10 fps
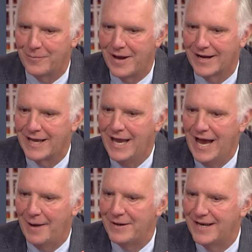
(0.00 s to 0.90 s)
yeah. back.
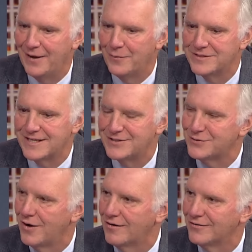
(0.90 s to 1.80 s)
I mean, it was a
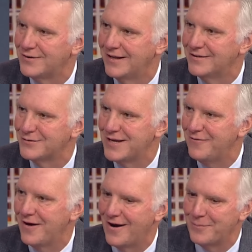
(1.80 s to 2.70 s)
struggle to, the
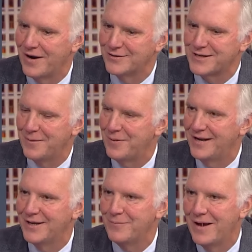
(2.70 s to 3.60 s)
Save Our Browns
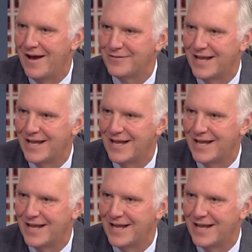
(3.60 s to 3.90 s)
campaign to have the